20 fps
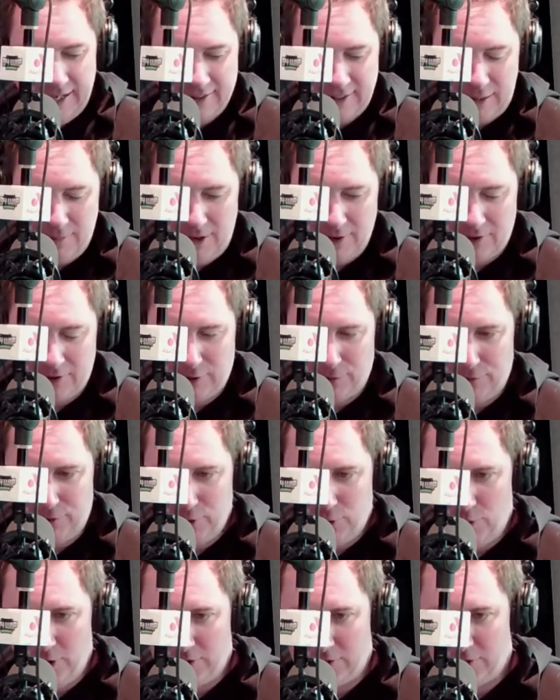I mentioned a
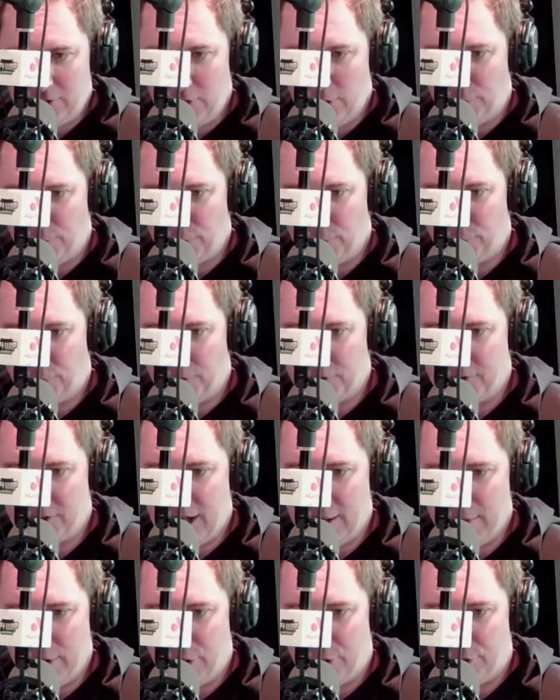few weeks ago, for the first
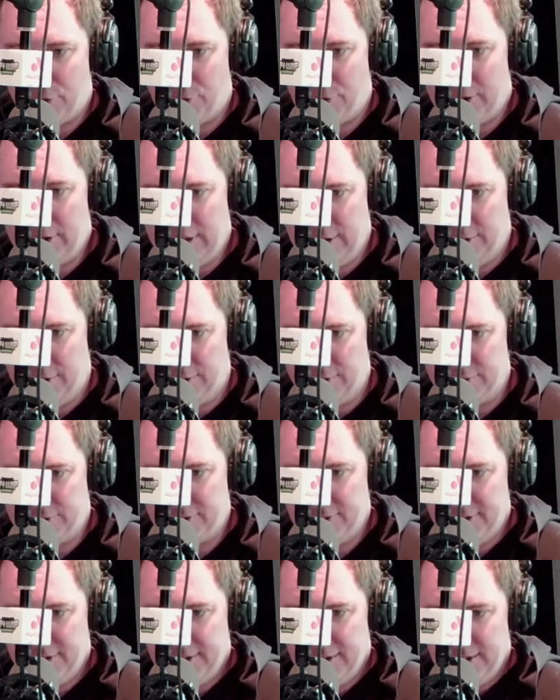time in three
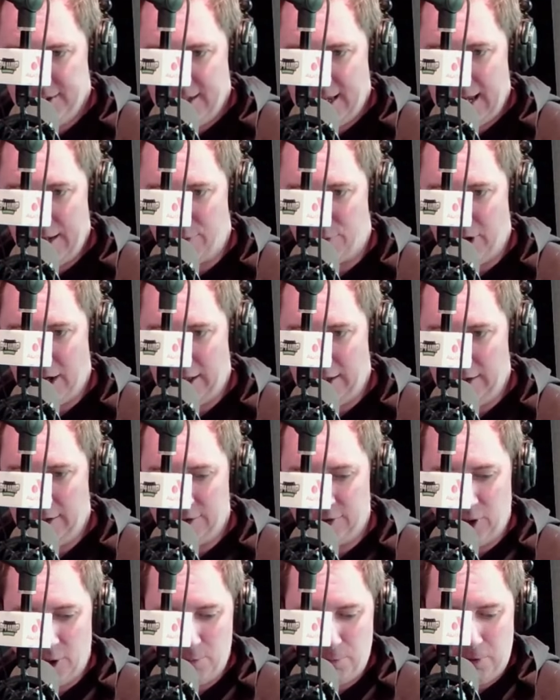years, a
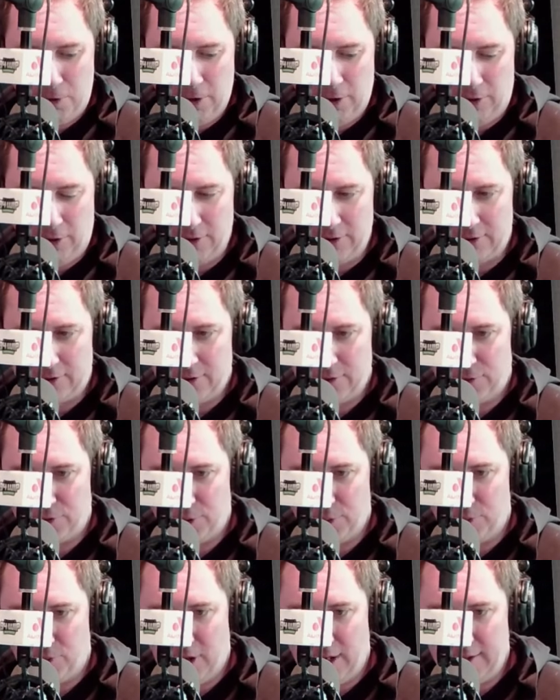regular appearance
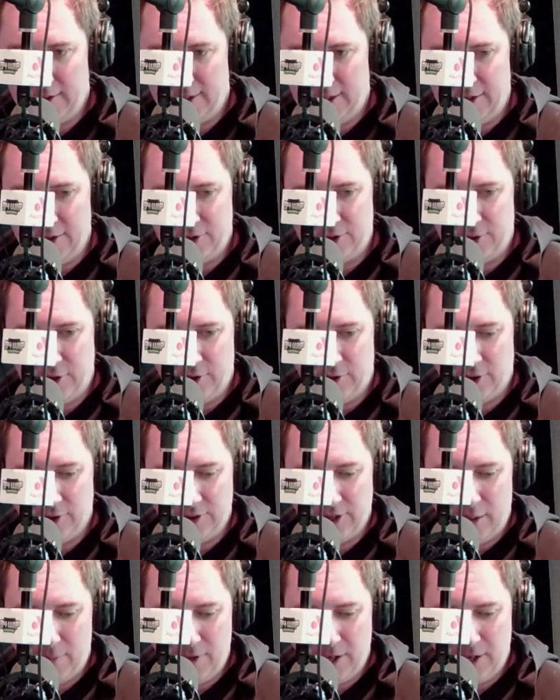from Ray Didinger here
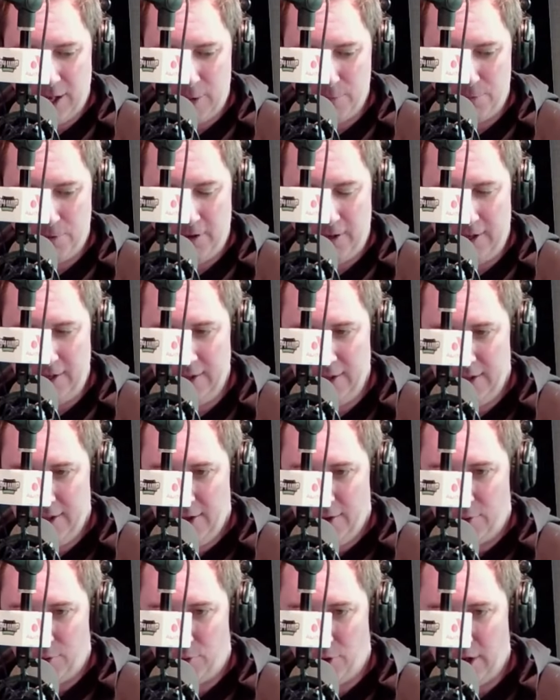on WIP
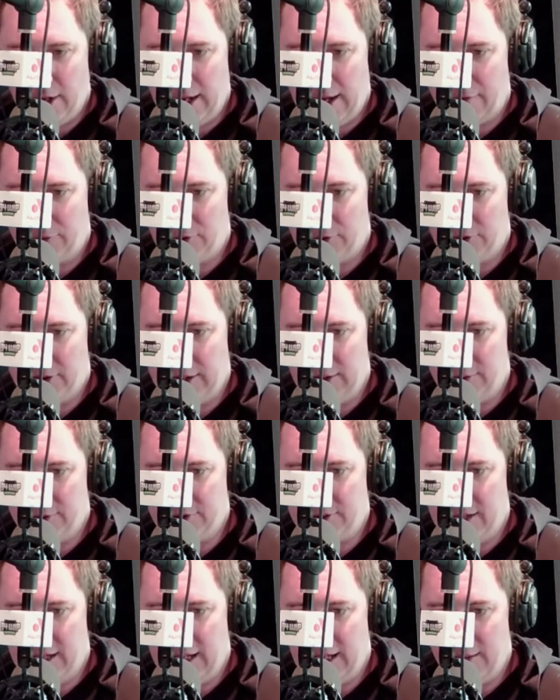right after an
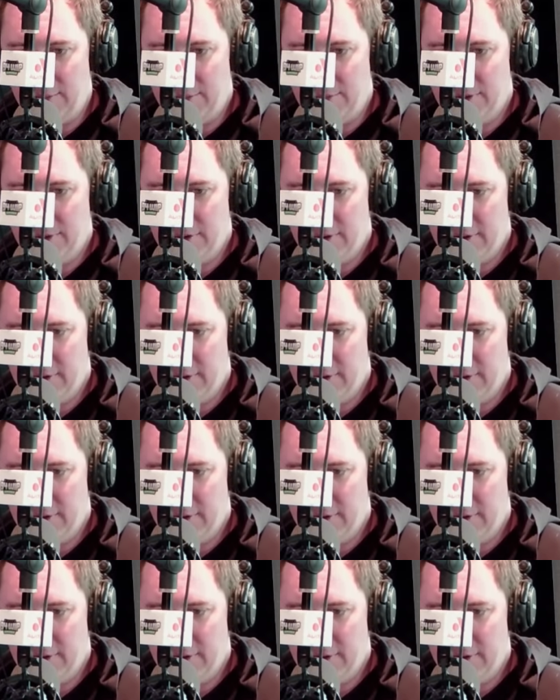Eagles game.